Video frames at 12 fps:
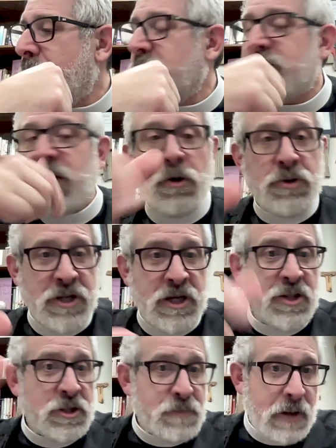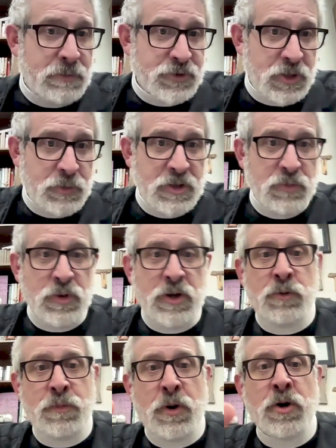salt did in this Bible study we
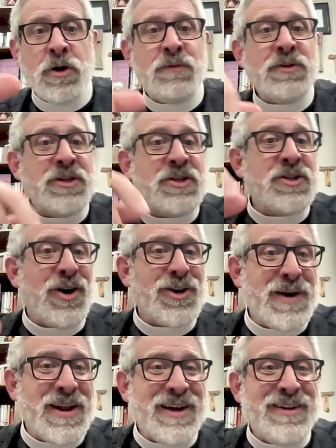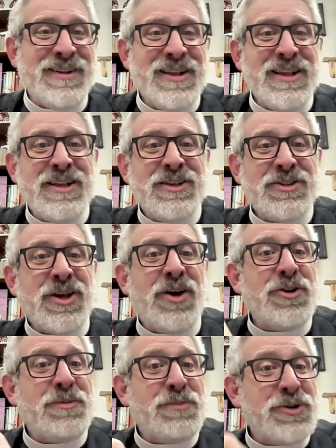were part of was it talked about how
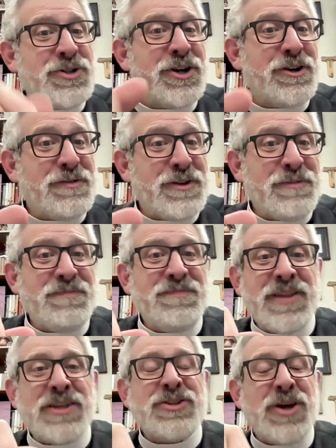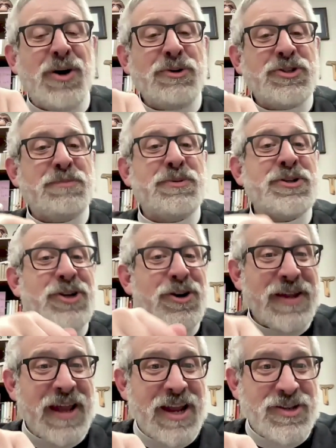salt preserved. That salt was a
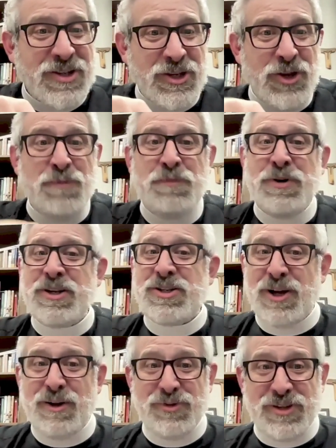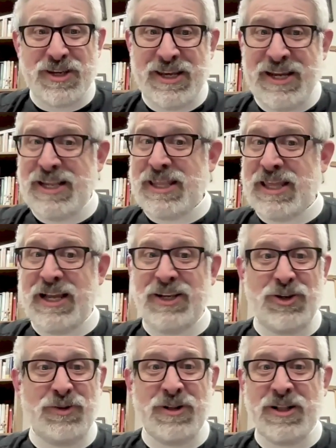preserving agent. You put salt in
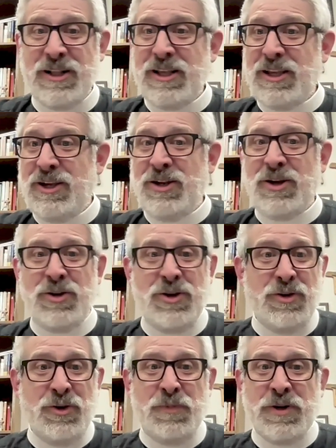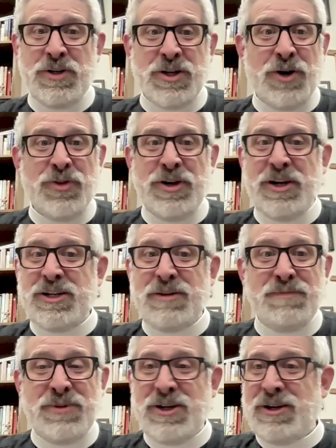things, you put salt in it
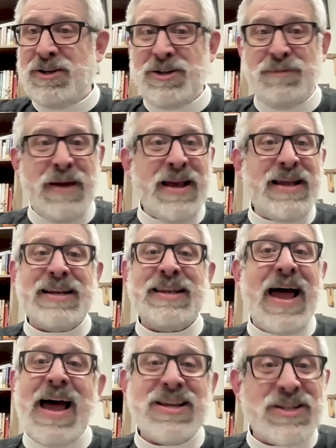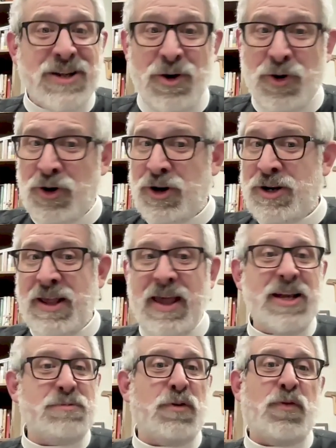to make it last longer in
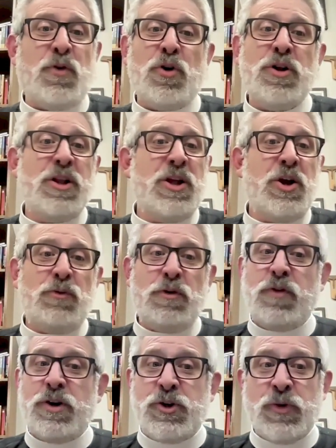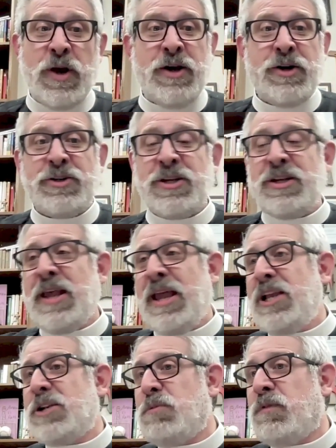days before refrigerators and
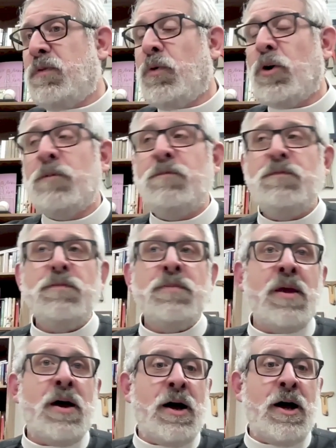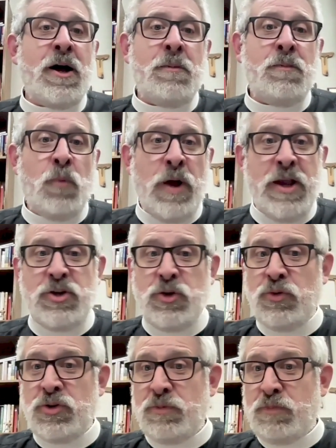days before ways to